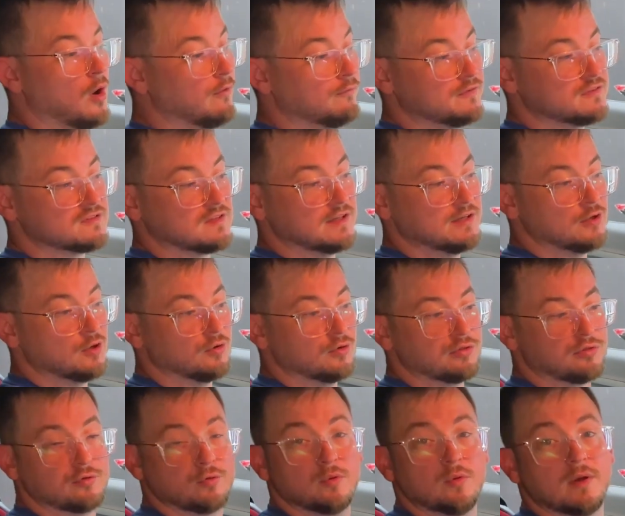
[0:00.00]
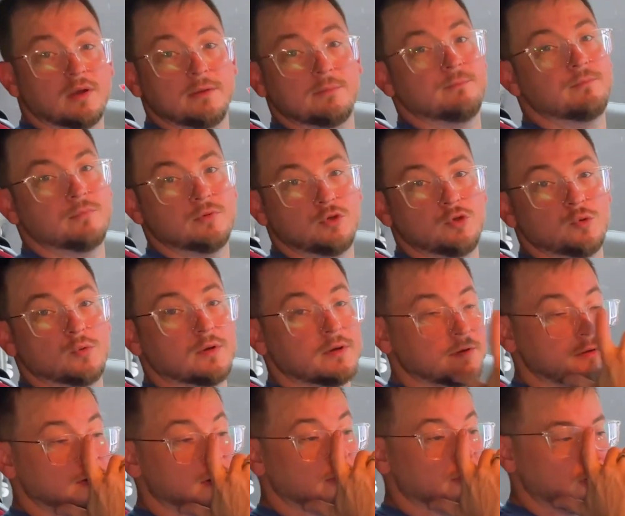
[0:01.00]
obviously go through and do
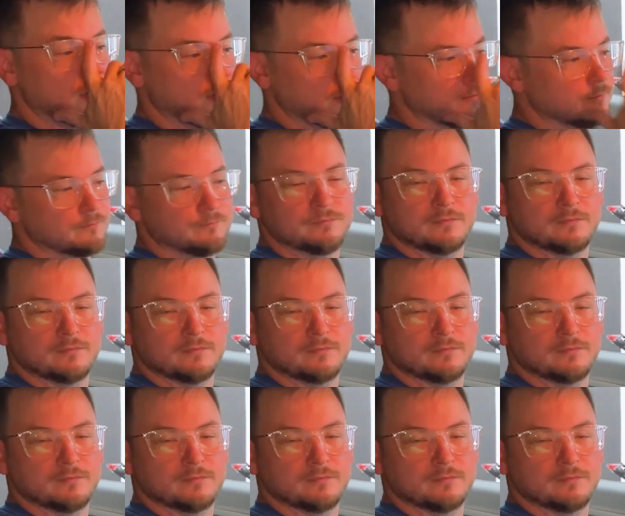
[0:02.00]
another